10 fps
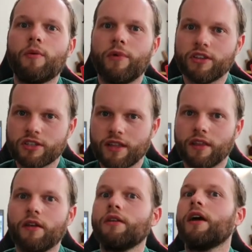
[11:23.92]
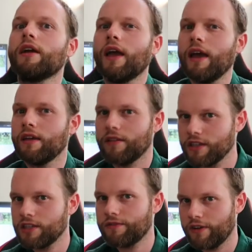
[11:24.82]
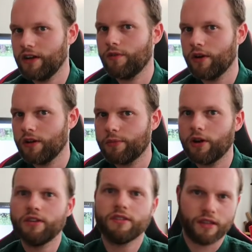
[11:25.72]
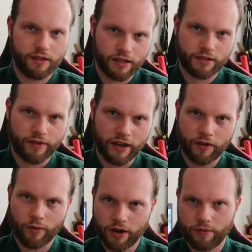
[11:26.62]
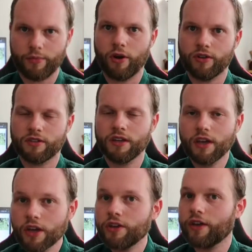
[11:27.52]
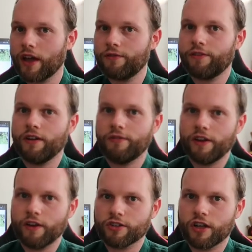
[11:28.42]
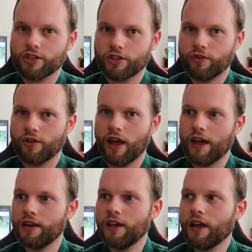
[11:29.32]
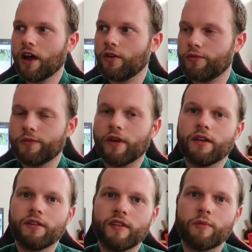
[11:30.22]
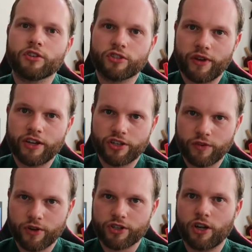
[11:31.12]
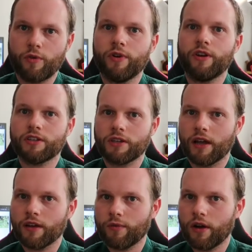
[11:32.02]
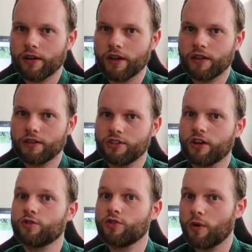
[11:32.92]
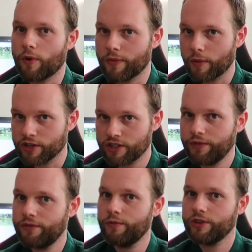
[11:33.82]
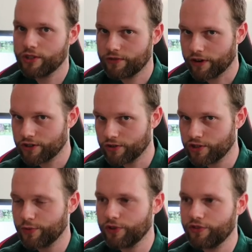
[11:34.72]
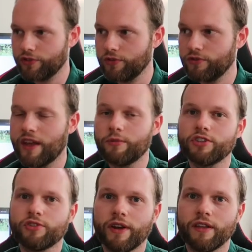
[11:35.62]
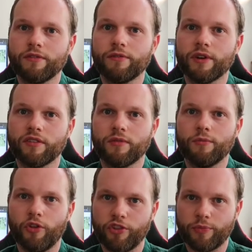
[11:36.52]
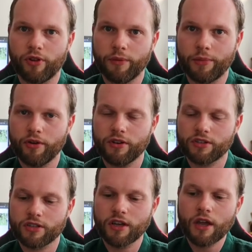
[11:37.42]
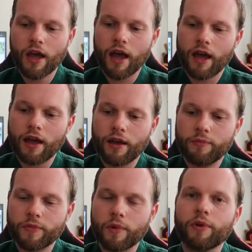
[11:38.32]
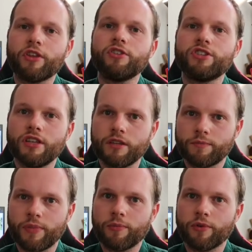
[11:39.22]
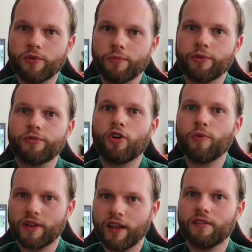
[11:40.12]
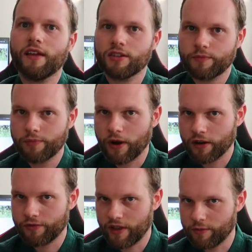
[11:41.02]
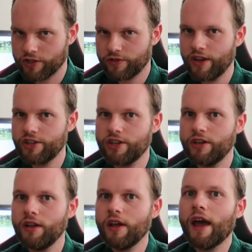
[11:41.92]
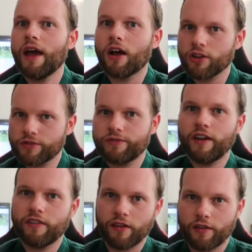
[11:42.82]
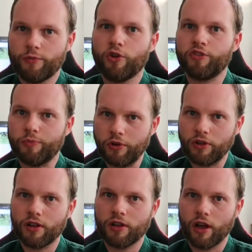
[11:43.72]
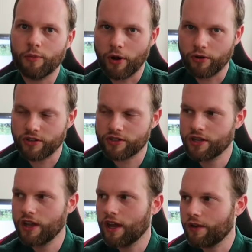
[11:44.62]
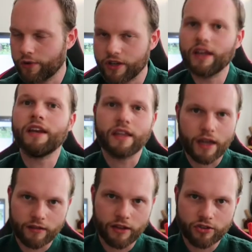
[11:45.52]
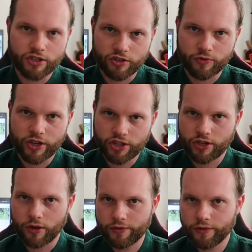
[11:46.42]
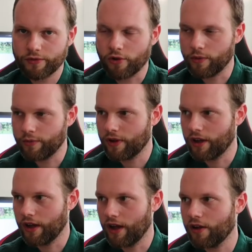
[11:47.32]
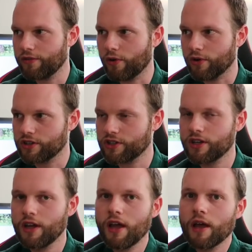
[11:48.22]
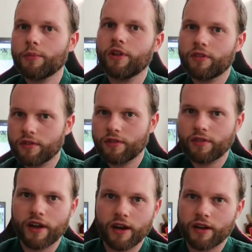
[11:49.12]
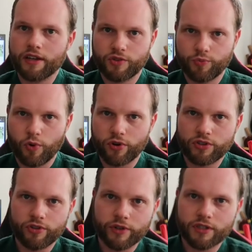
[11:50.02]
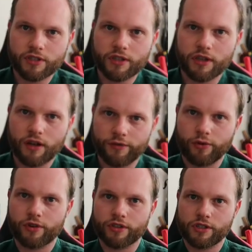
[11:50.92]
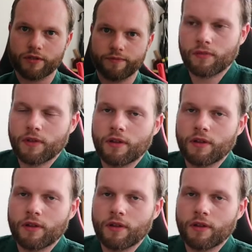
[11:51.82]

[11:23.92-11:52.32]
elements that are like, hey, this is fighting one opponent and that's fighting one opponent. You can find videos also online of a demonstration where someone is like walking Sangsukum of number seven, which is very suitable to demonstrate with multiple opponents. Um, but you see people performing that as part of a demonstration and also fighting off multiple opponents in the ideal situation of the form, uh, of course. But there is more to it, of course.